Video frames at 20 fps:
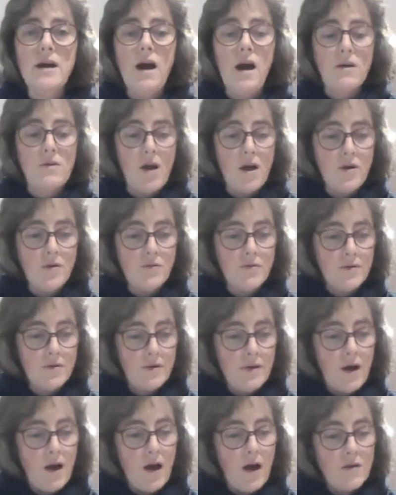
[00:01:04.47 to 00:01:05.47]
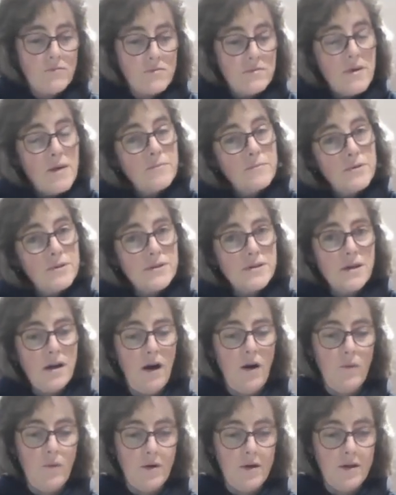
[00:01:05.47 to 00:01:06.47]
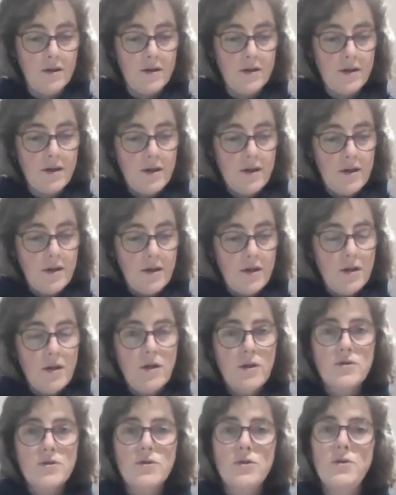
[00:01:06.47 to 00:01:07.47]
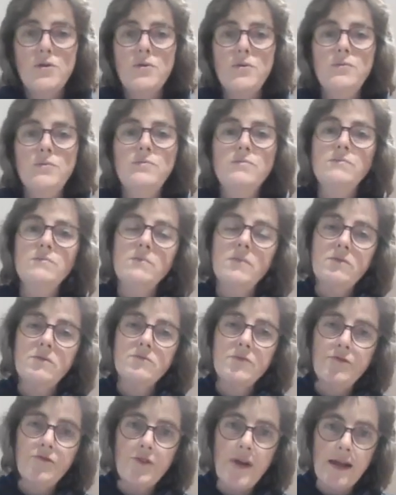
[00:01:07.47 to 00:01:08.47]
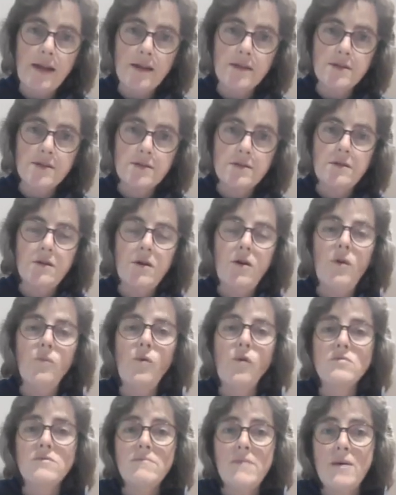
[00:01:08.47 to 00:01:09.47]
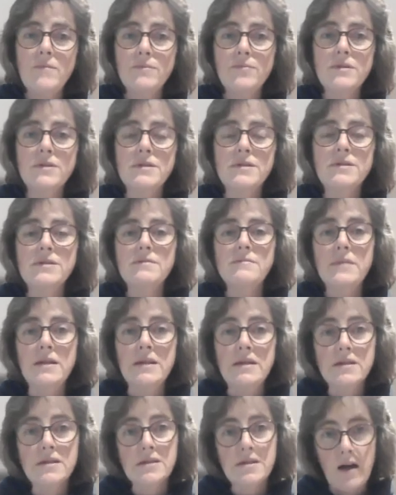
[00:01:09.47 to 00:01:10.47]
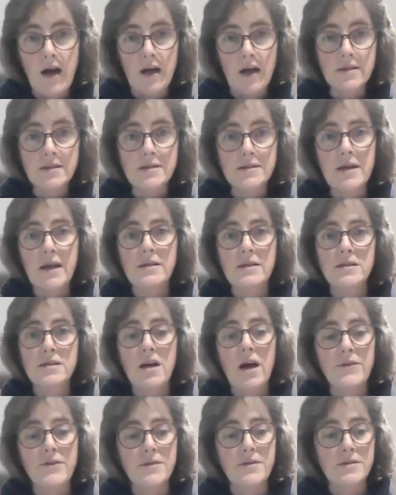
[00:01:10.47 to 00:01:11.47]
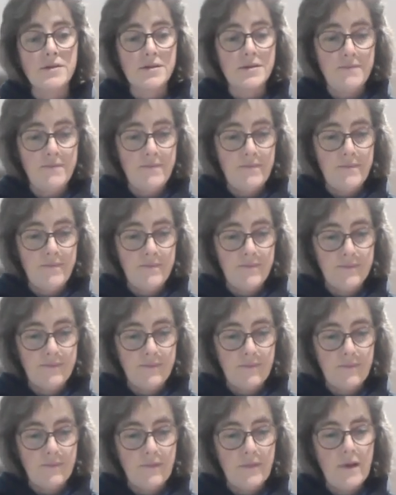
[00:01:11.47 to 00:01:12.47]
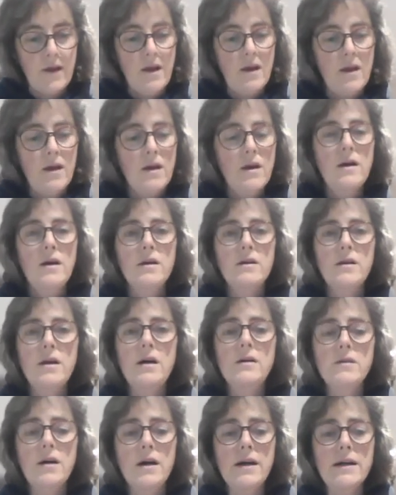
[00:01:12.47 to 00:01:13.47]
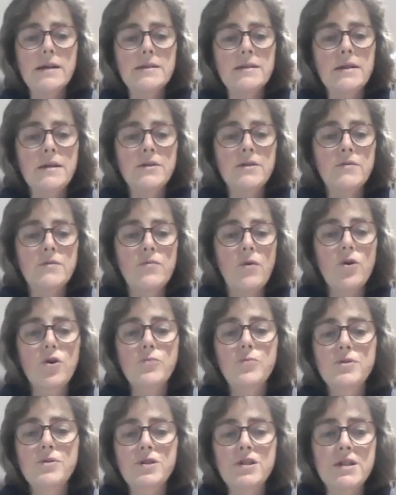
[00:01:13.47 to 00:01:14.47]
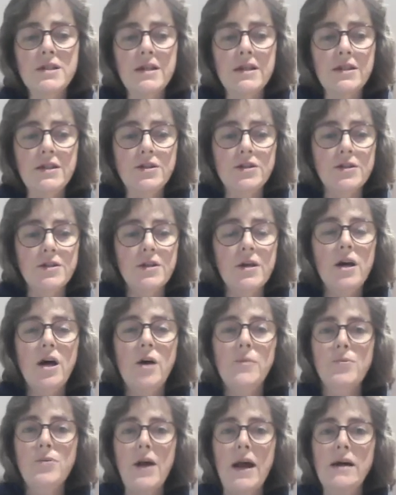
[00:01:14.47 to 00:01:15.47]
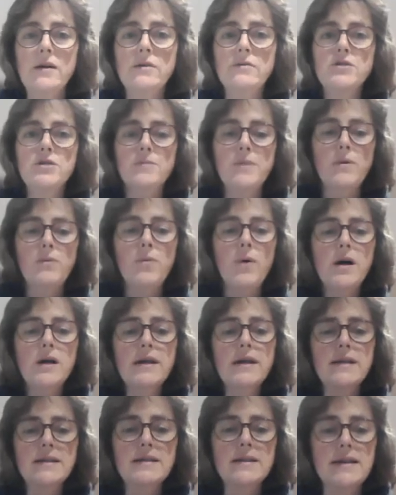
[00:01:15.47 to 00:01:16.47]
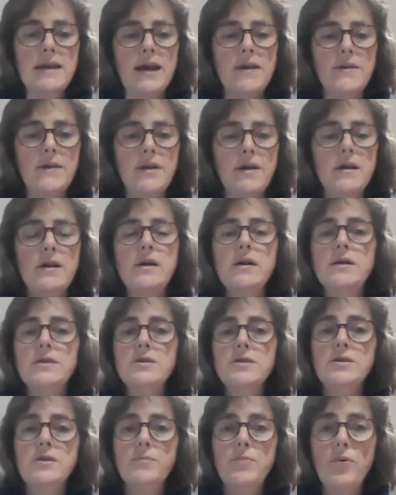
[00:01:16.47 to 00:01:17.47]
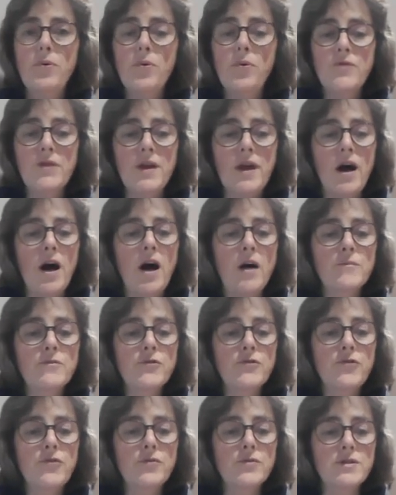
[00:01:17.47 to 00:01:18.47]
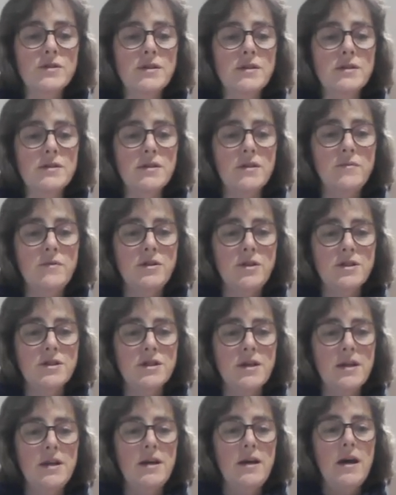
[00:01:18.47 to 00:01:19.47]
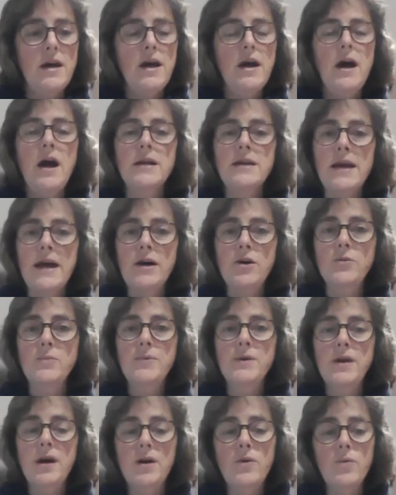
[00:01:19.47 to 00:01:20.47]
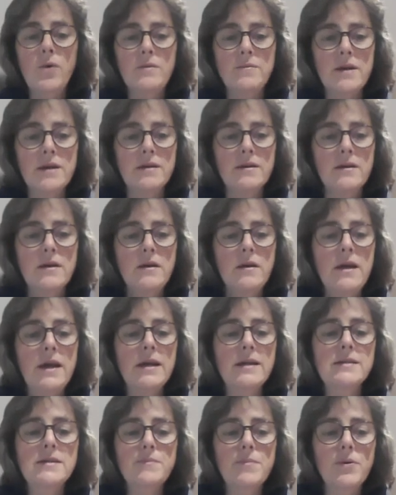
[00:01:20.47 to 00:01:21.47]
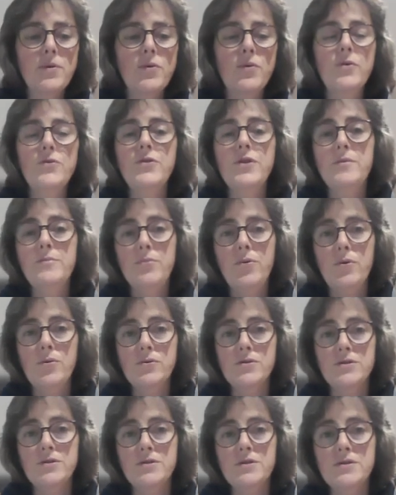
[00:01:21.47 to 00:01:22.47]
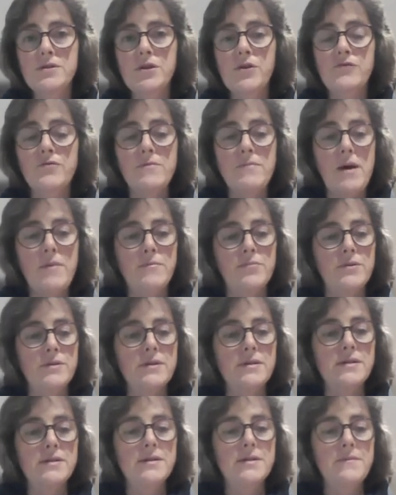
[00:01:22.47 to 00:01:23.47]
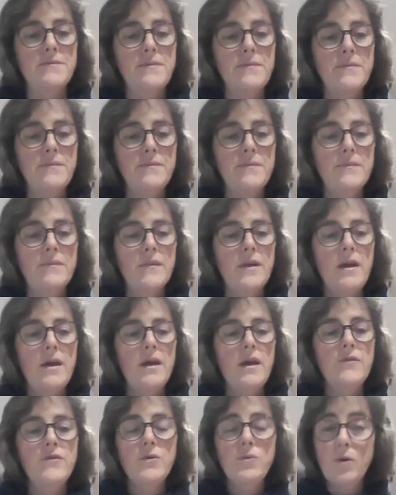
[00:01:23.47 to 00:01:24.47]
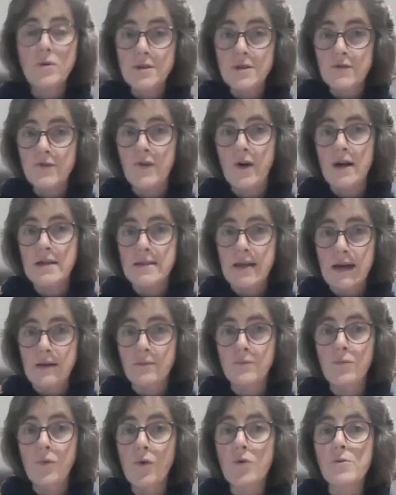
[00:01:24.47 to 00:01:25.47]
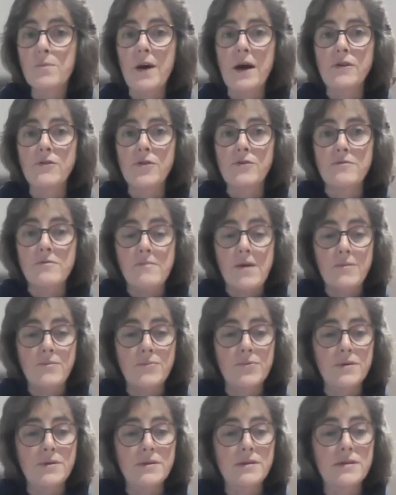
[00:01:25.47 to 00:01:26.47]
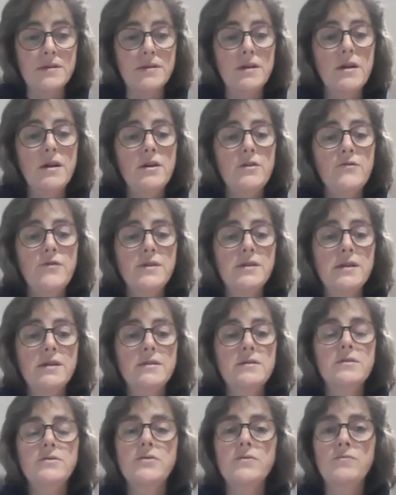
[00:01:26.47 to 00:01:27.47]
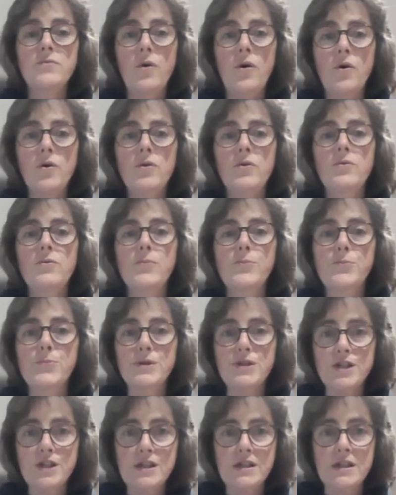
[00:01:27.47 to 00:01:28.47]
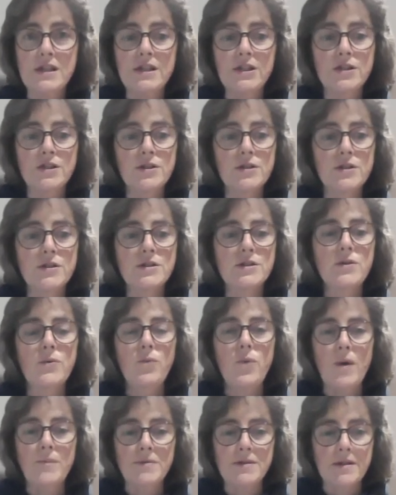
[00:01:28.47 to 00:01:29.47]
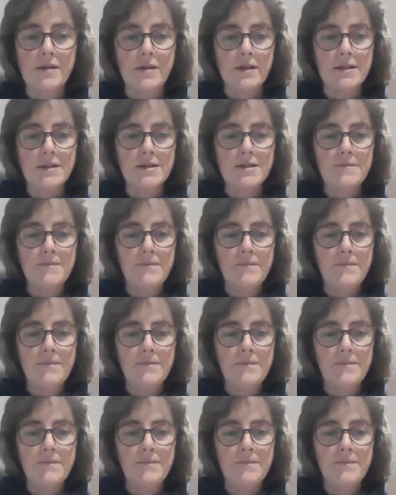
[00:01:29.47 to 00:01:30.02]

our own remembrance artwork to reflect on what remembrance means to us and to others. Girlguiding and the Royal British Legion are proud to be working together to support the armed forces community and help young women explore the importance of remembrance. If you want to find out more about the remembrance, visit the Royal British Legion's website.